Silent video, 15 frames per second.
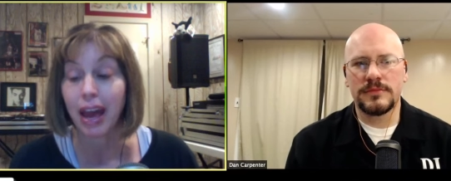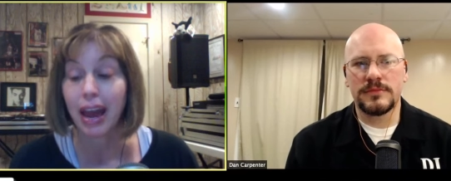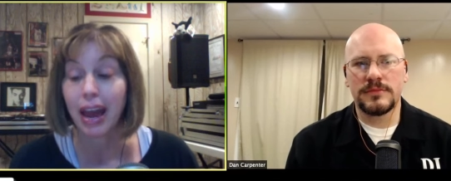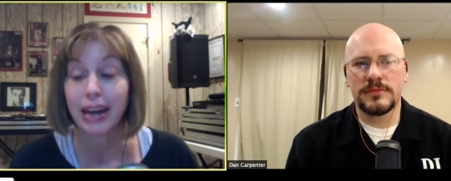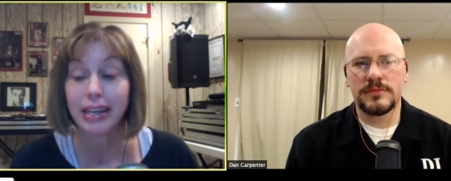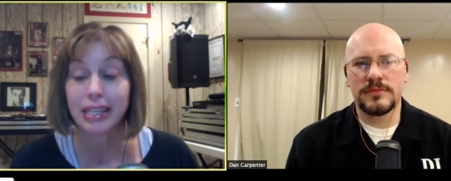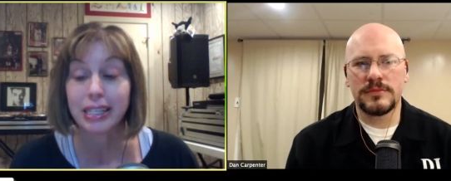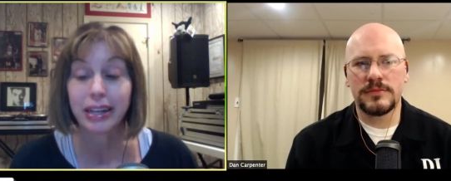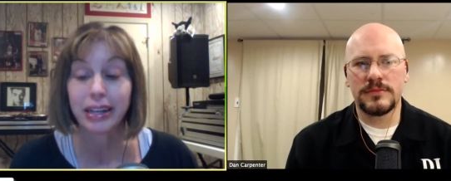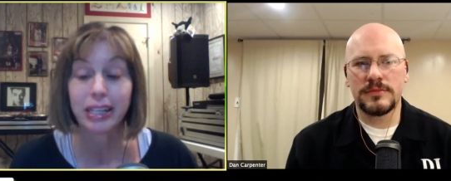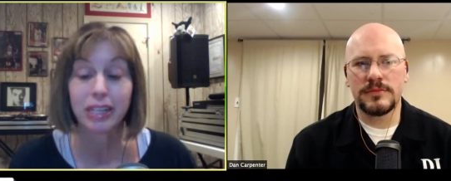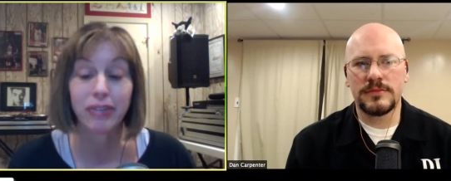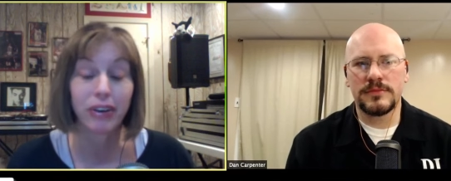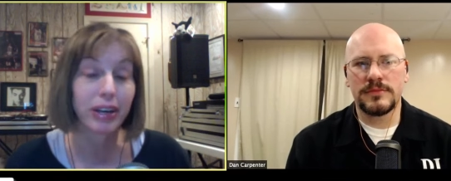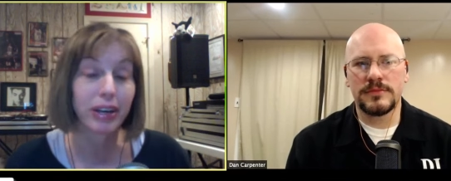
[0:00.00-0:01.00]
Speaker 1: And he said
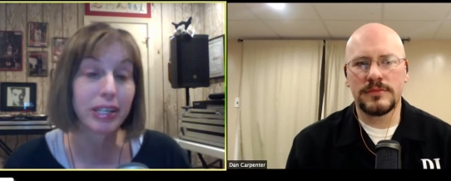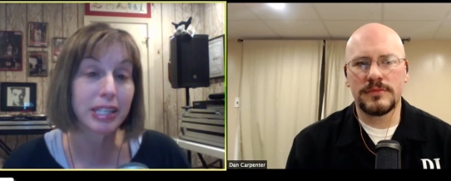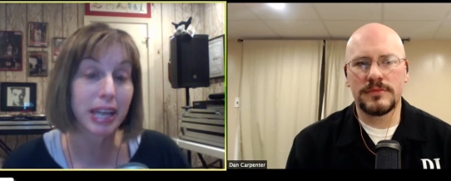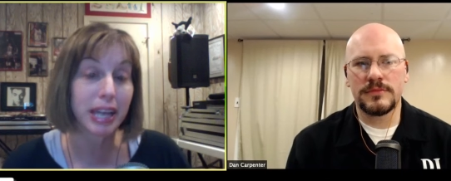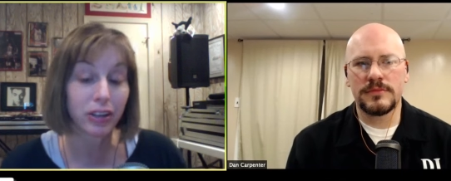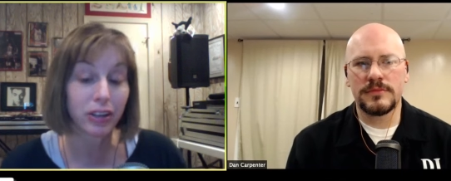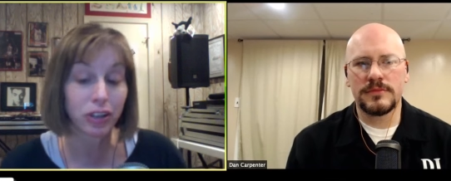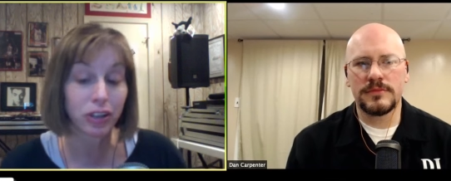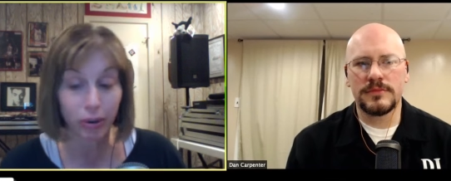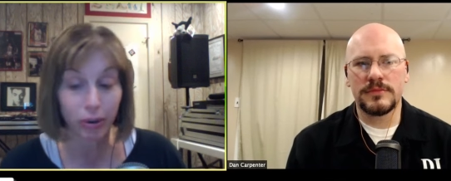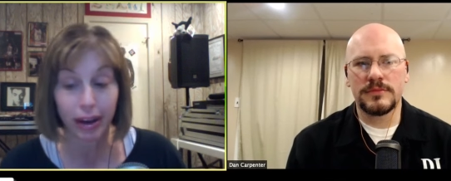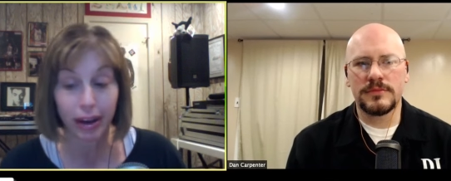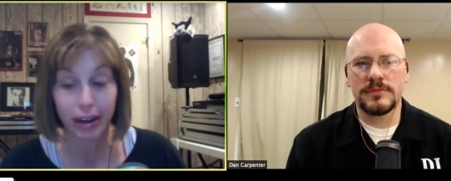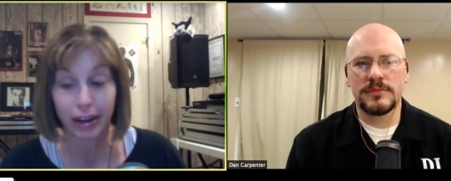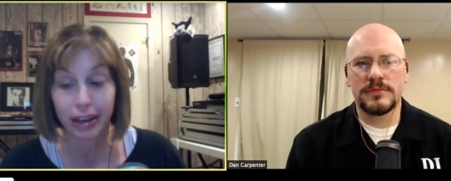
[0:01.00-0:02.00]
he's very excited to do
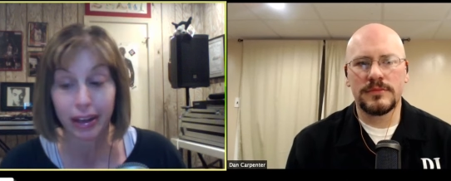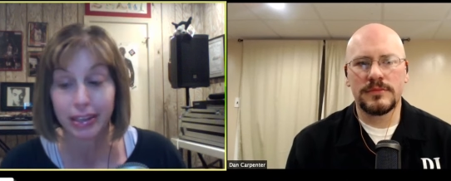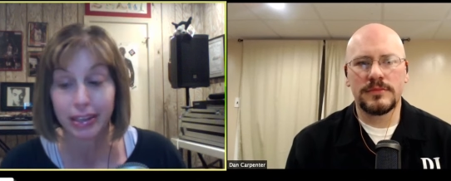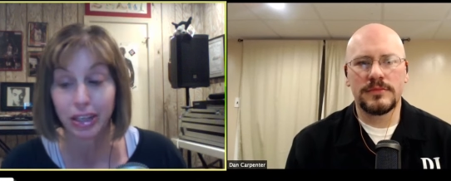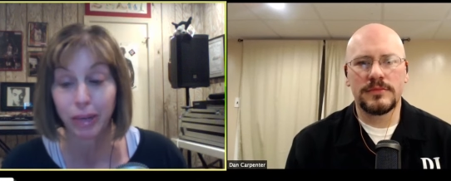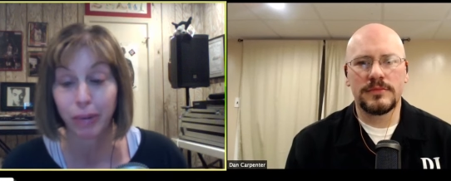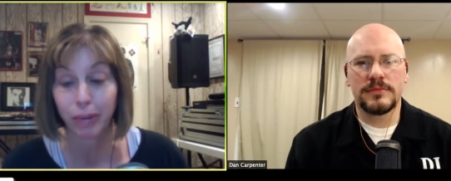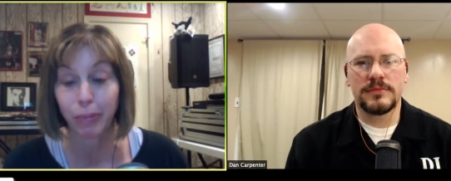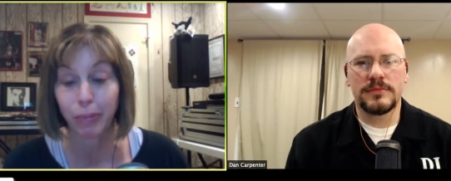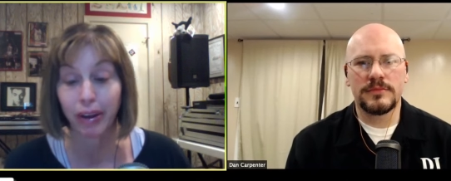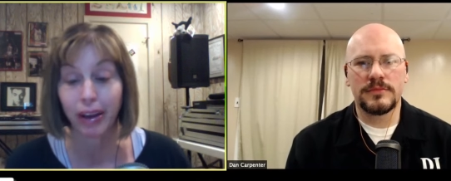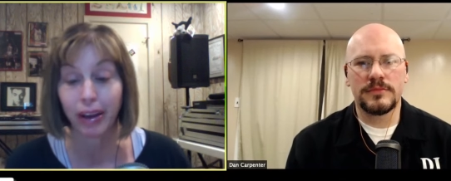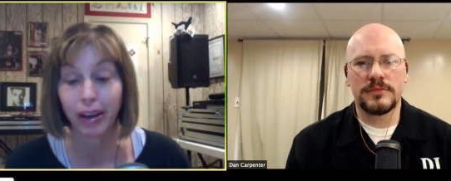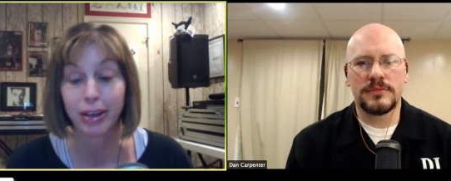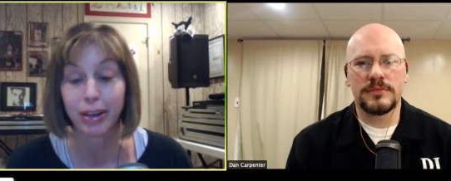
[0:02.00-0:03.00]
it. He's going to be
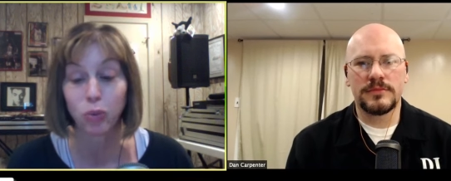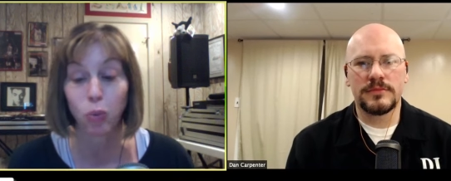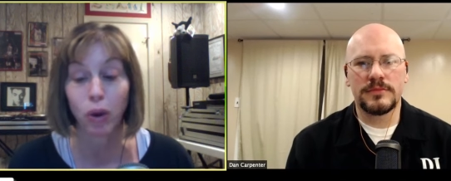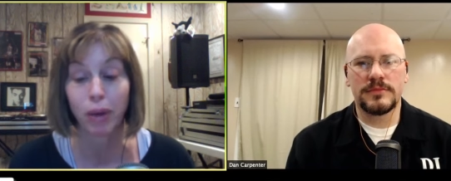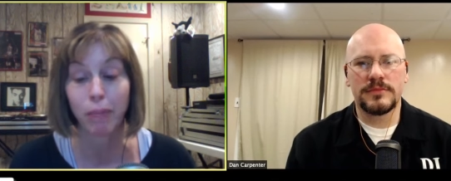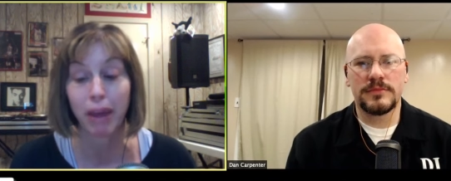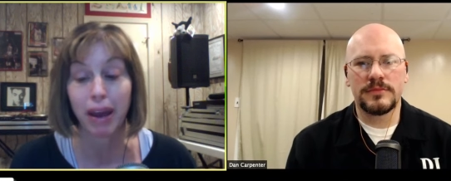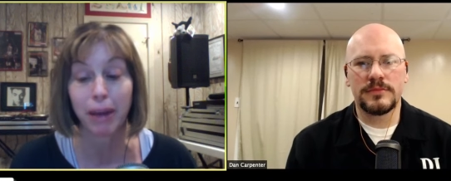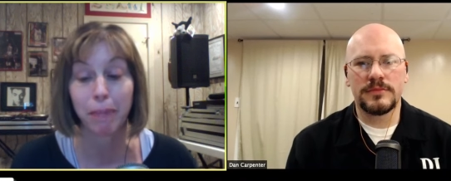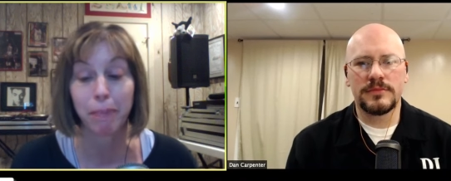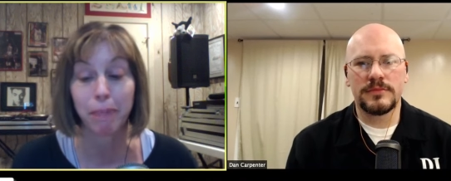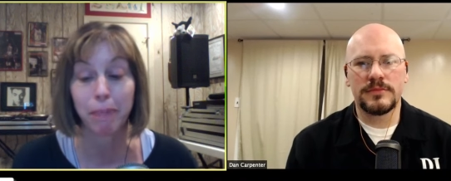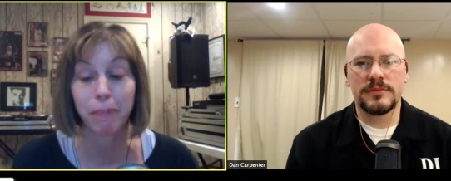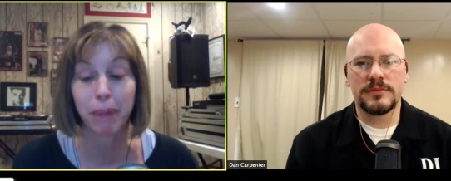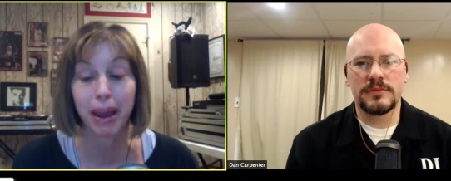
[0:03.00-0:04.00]
bringing his one-man
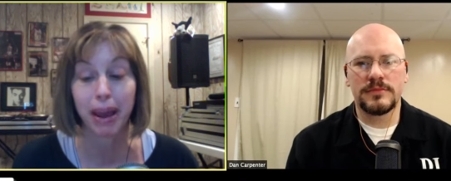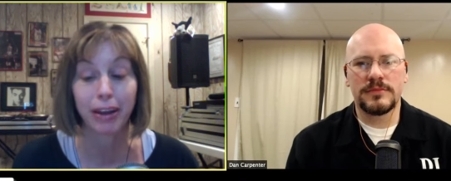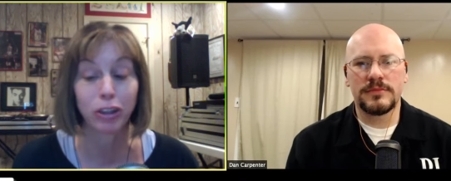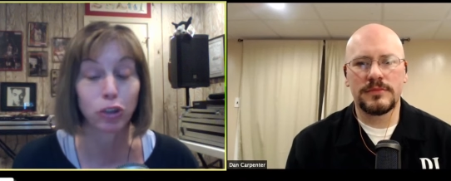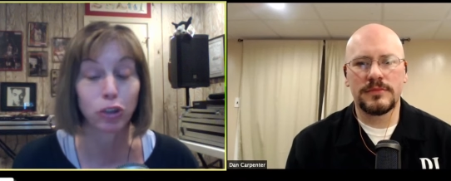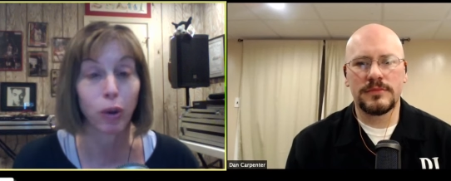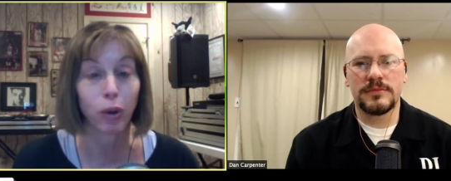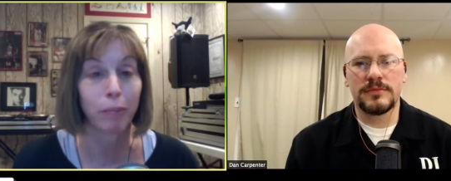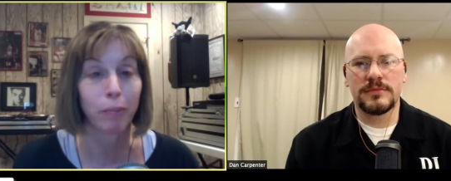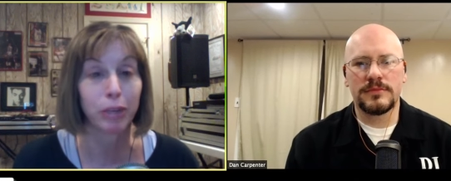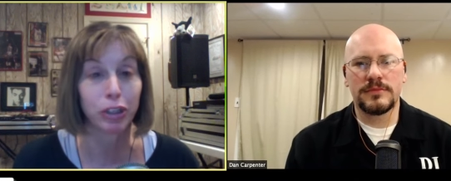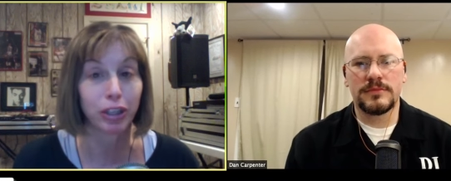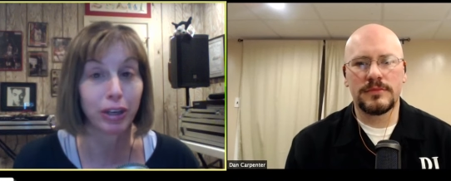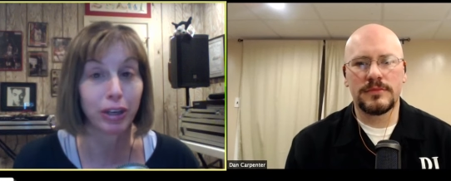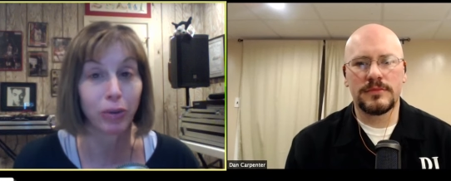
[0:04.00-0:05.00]
band drum
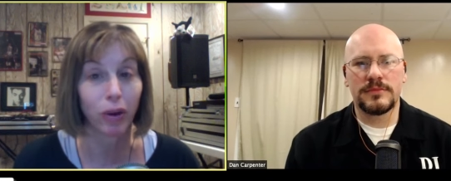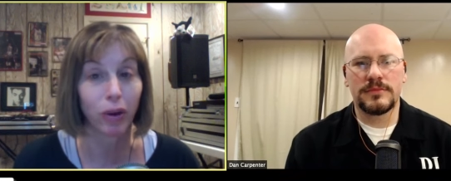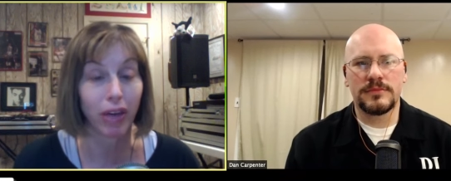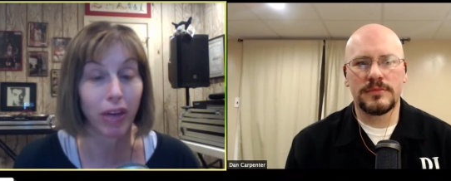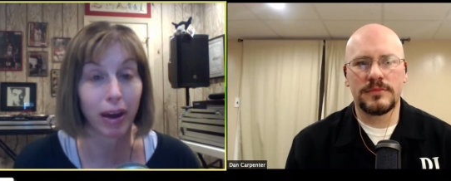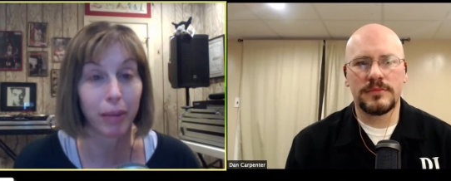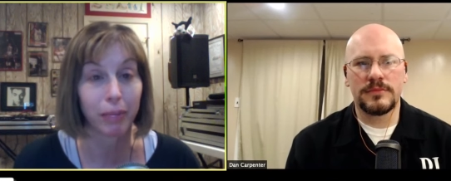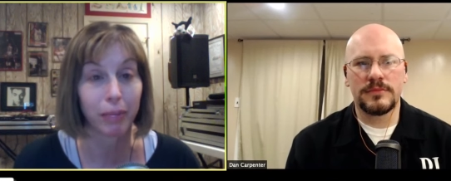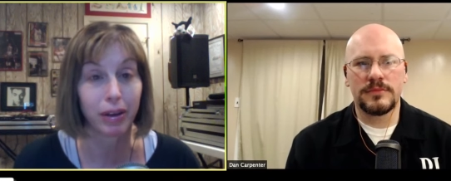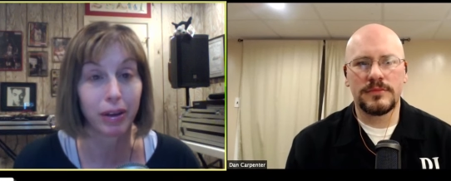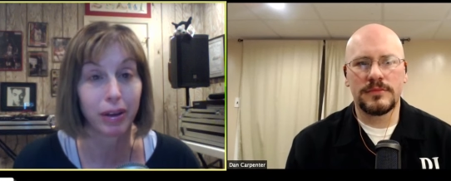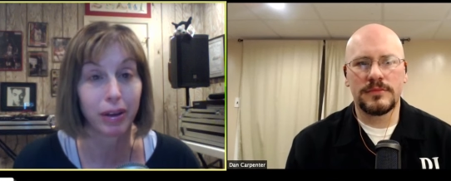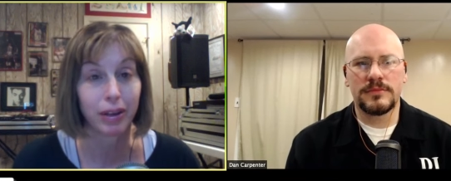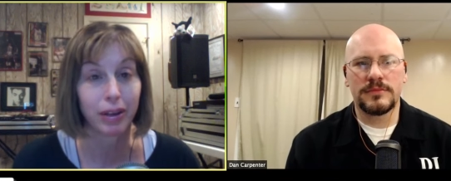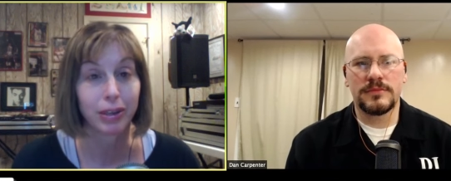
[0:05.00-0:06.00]
machine with him
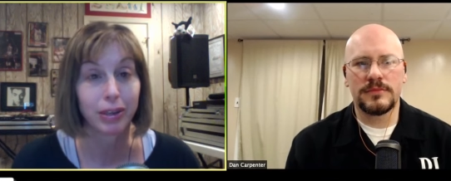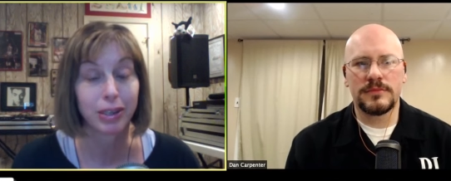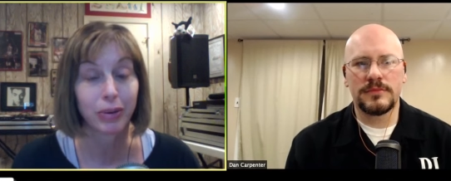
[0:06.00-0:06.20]
so